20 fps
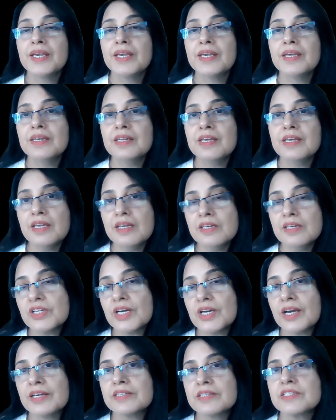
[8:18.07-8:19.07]
In each
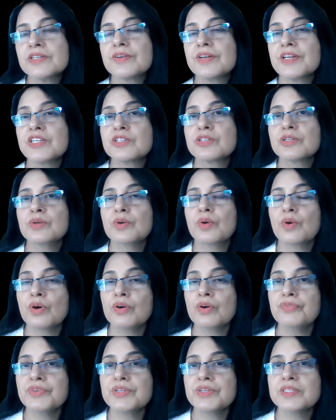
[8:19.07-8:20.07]
iteration
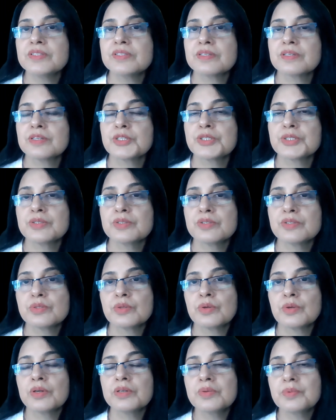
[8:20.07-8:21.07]
of insertion
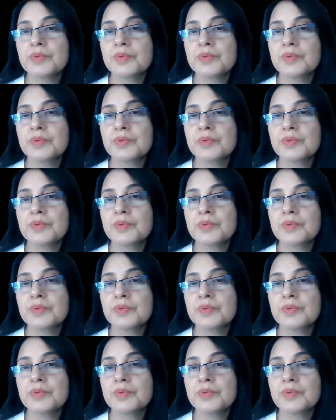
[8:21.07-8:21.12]
sort,